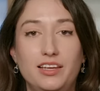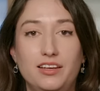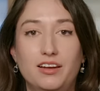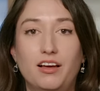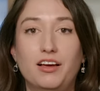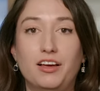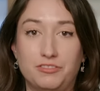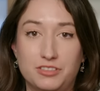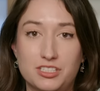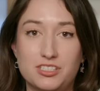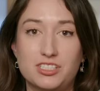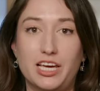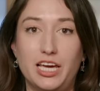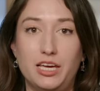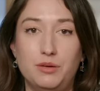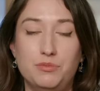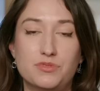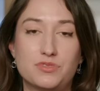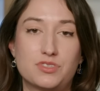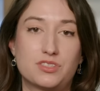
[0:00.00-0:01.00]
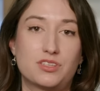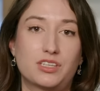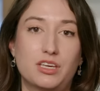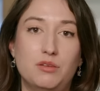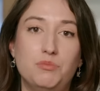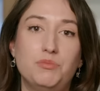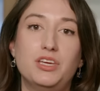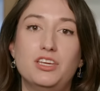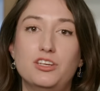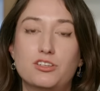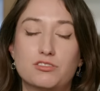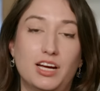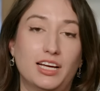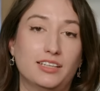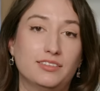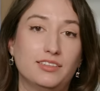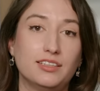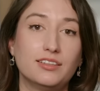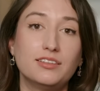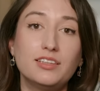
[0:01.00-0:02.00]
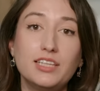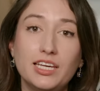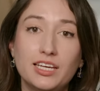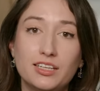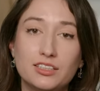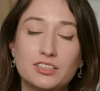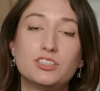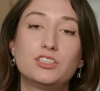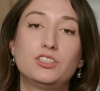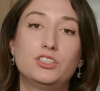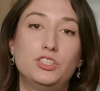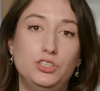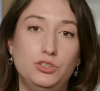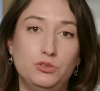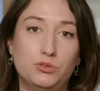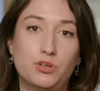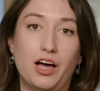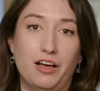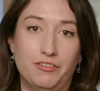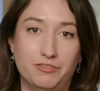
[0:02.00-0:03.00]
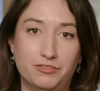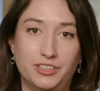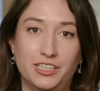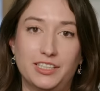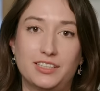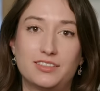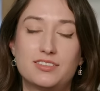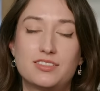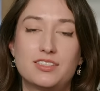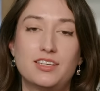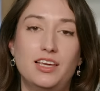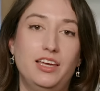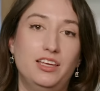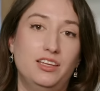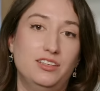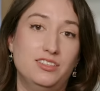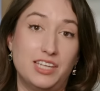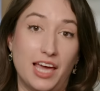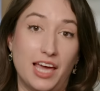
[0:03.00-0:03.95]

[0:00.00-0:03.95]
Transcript: and oftentimes can be directly linked to conflicts and